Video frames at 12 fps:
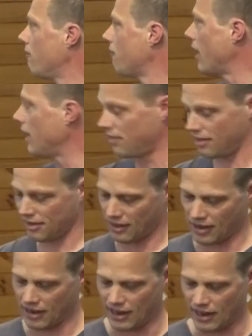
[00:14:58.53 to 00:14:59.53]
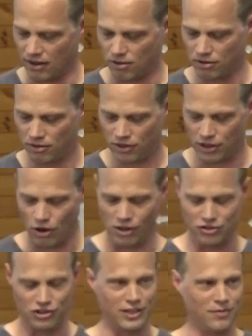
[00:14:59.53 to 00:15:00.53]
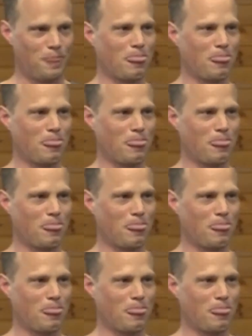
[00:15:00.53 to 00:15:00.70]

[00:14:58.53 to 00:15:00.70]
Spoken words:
faith and our theology.